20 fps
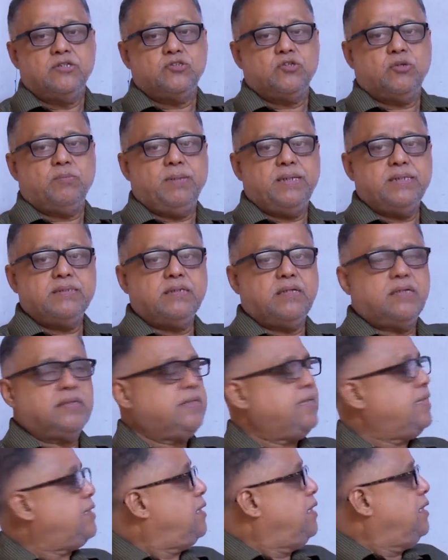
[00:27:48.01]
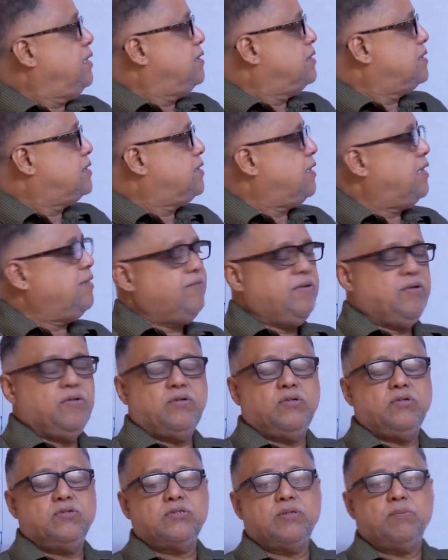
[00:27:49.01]
So based on that, still we
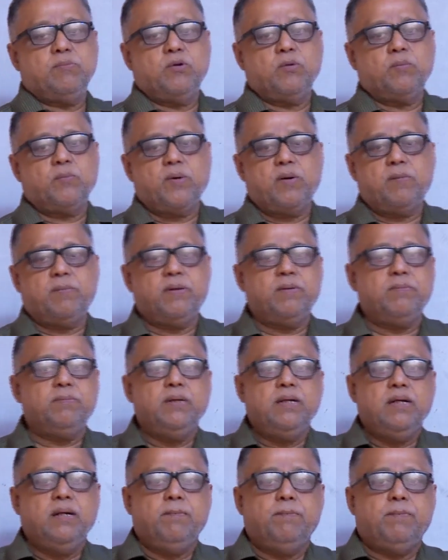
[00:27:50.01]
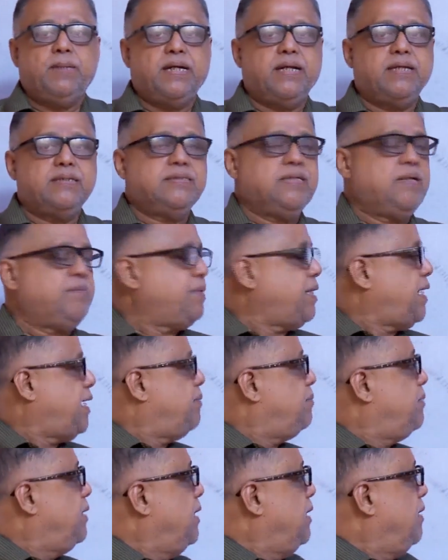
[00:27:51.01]
will do some more problem, but at the same
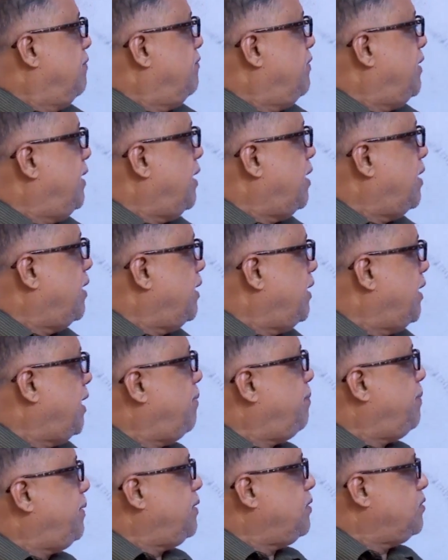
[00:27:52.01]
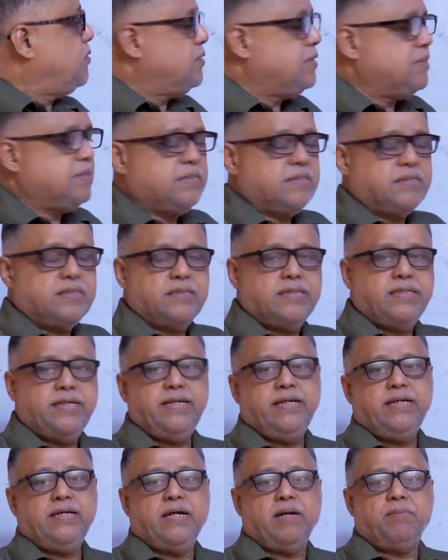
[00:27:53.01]
time, we are able to
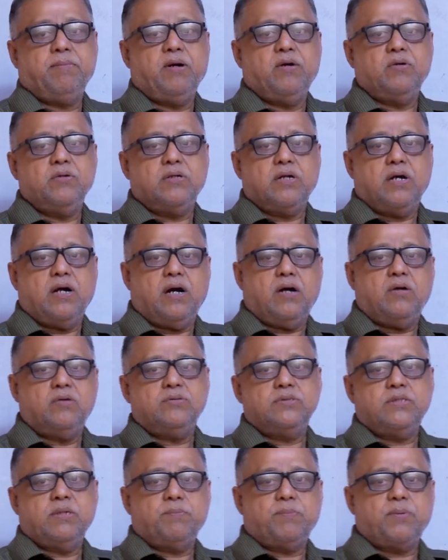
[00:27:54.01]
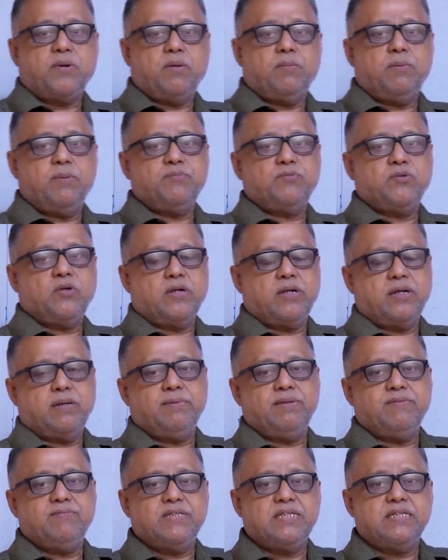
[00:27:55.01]
think about how the problems are
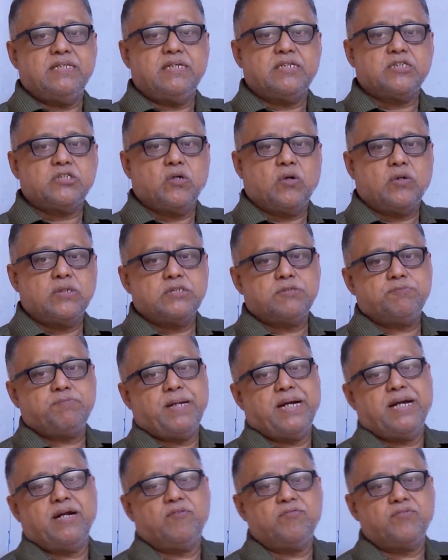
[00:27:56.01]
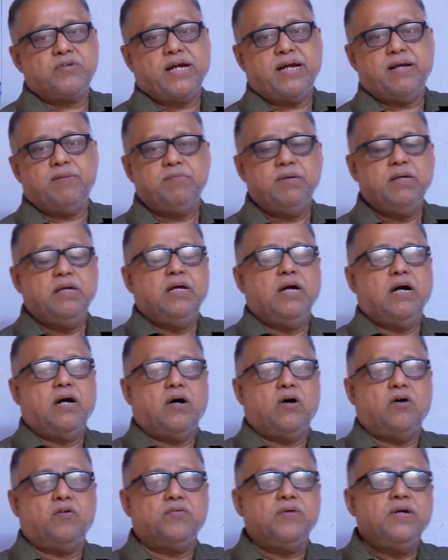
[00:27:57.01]
coming within the short span of time
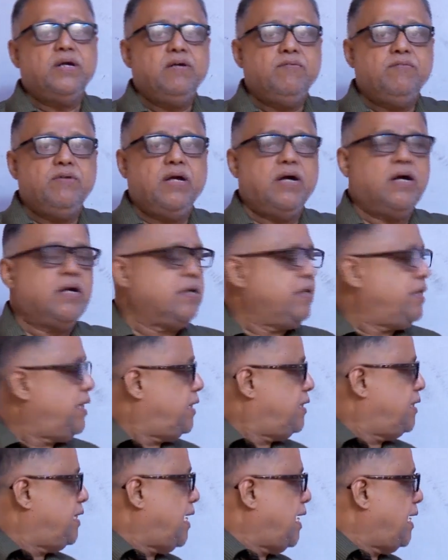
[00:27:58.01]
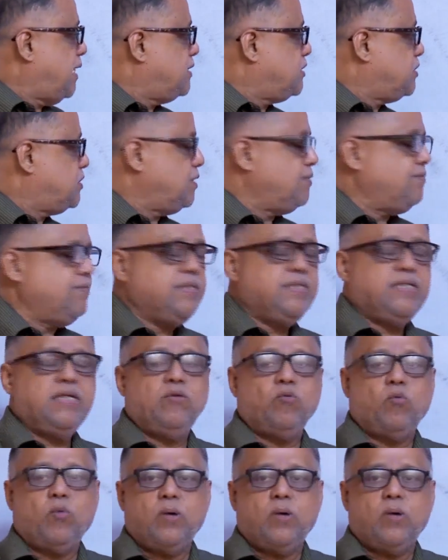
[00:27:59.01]
of we are get the answer within